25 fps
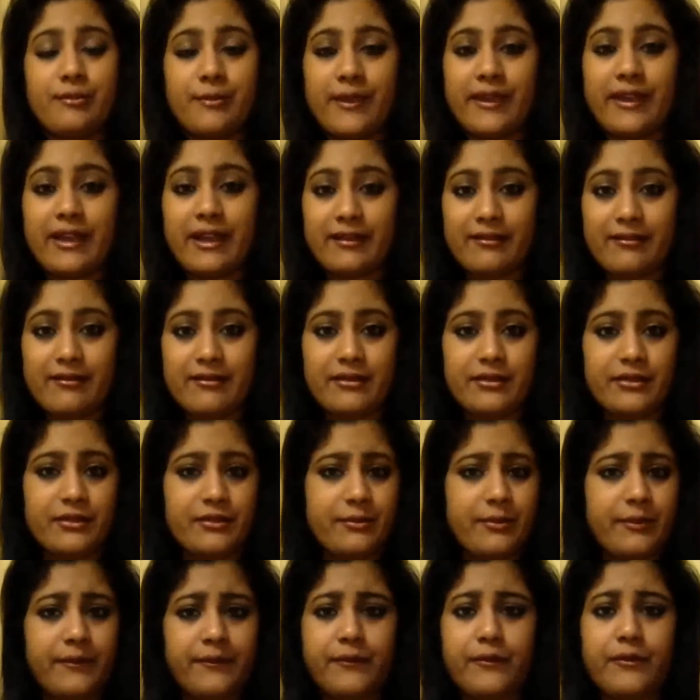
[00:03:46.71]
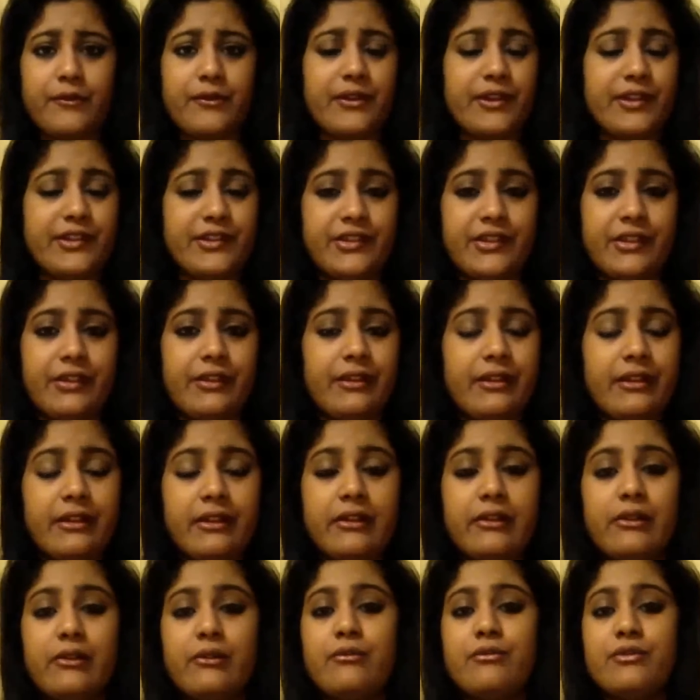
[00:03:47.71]
be considered before reaching a
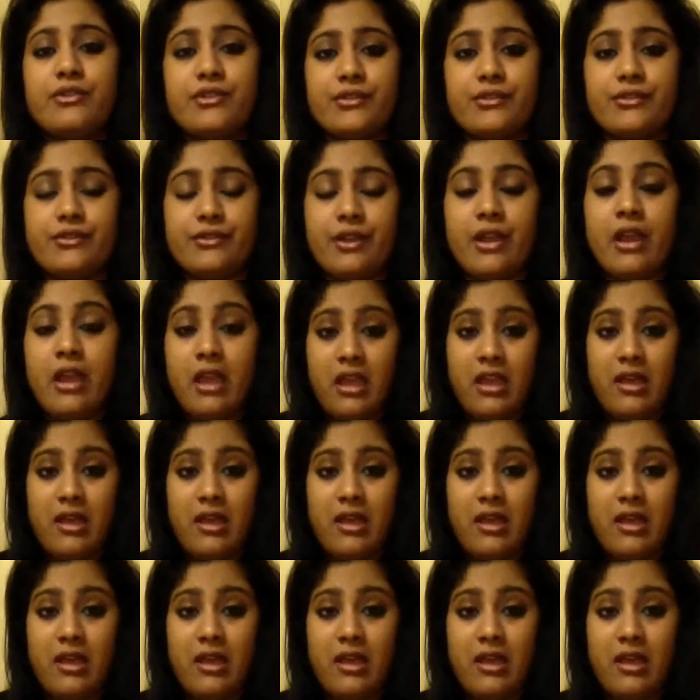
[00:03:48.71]
conclusion